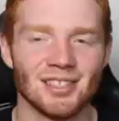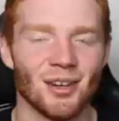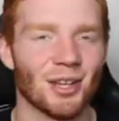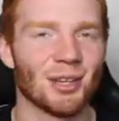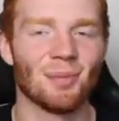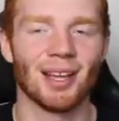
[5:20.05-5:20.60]
So
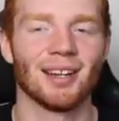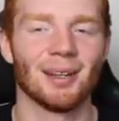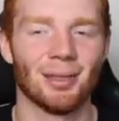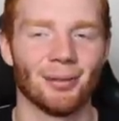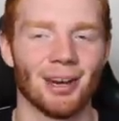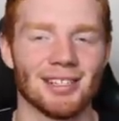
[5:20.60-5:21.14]
we completed a
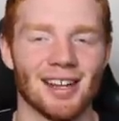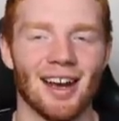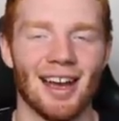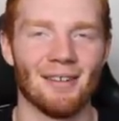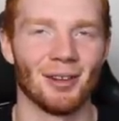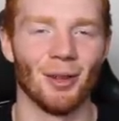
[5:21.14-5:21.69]

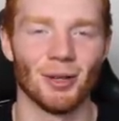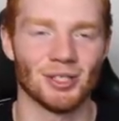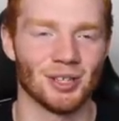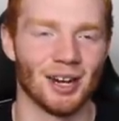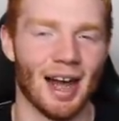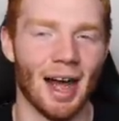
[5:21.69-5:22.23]
3-star
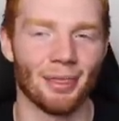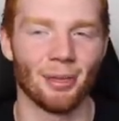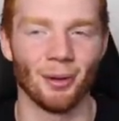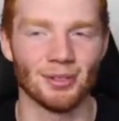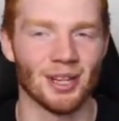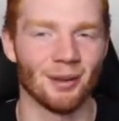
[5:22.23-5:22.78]
evolution. I
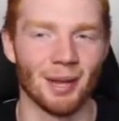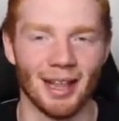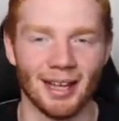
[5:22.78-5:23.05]
thought it was going to be